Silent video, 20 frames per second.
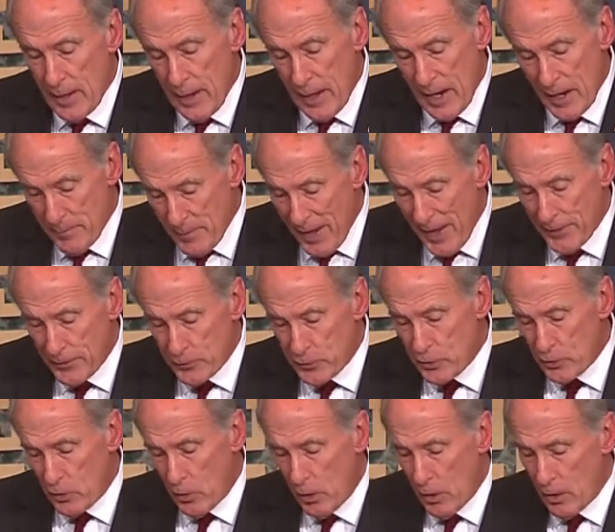I'm honored
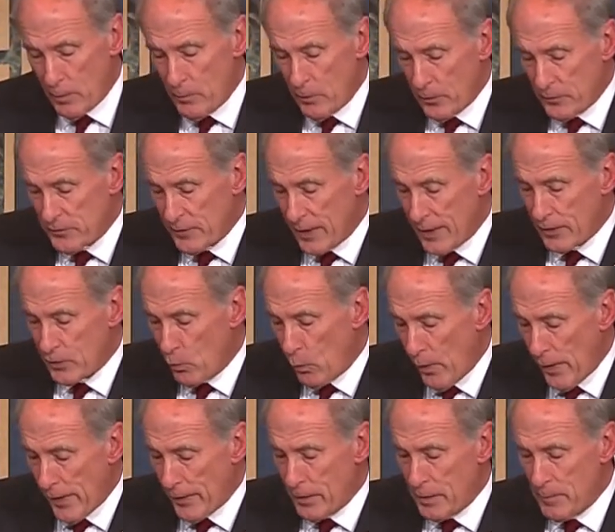to call both Dan
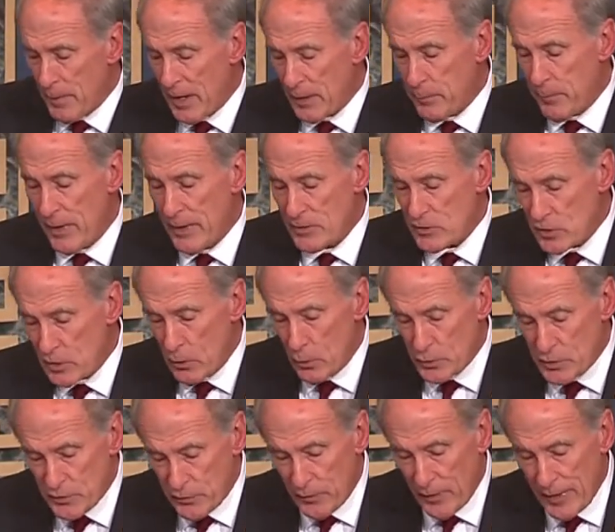Quayle and Mike Pence
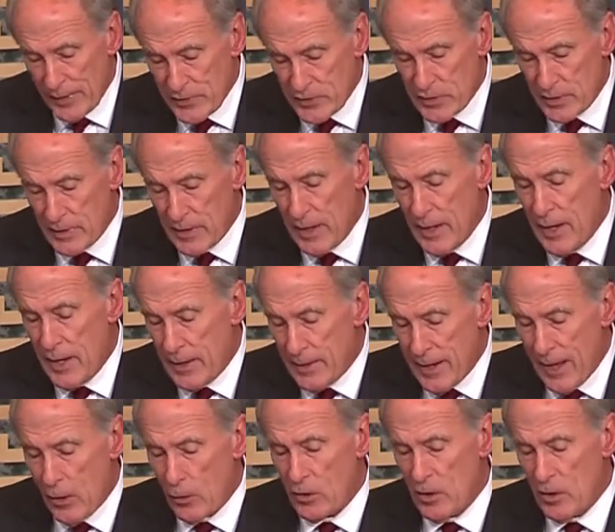close friends and now